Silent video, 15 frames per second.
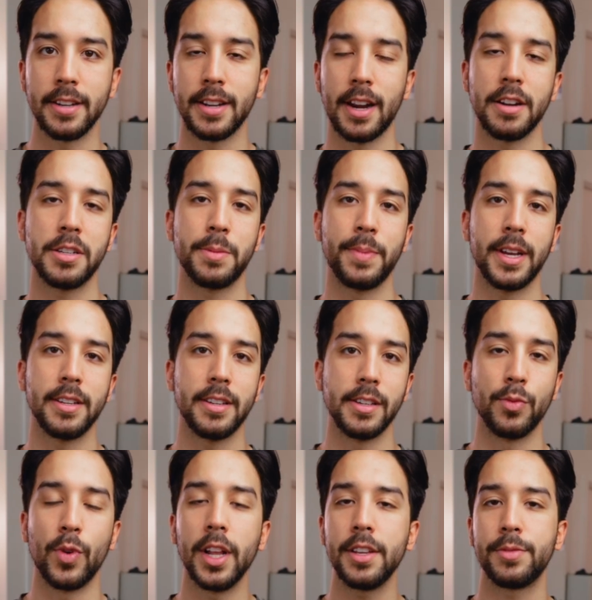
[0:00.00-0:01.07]
entire space
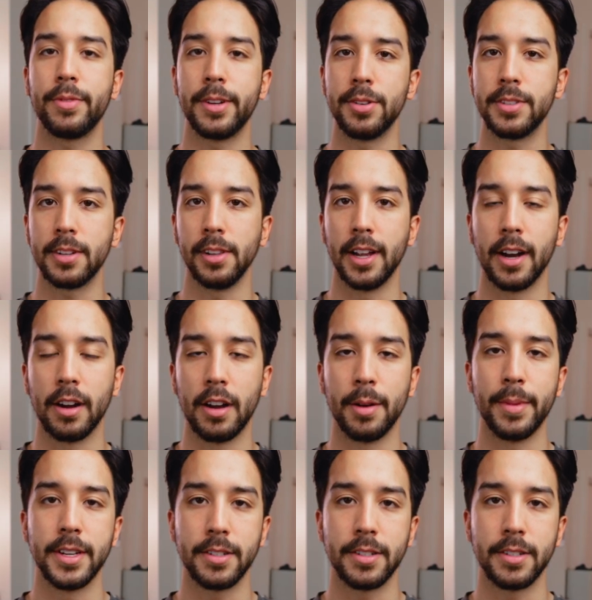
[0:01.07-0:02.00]
as well as reduce glare on my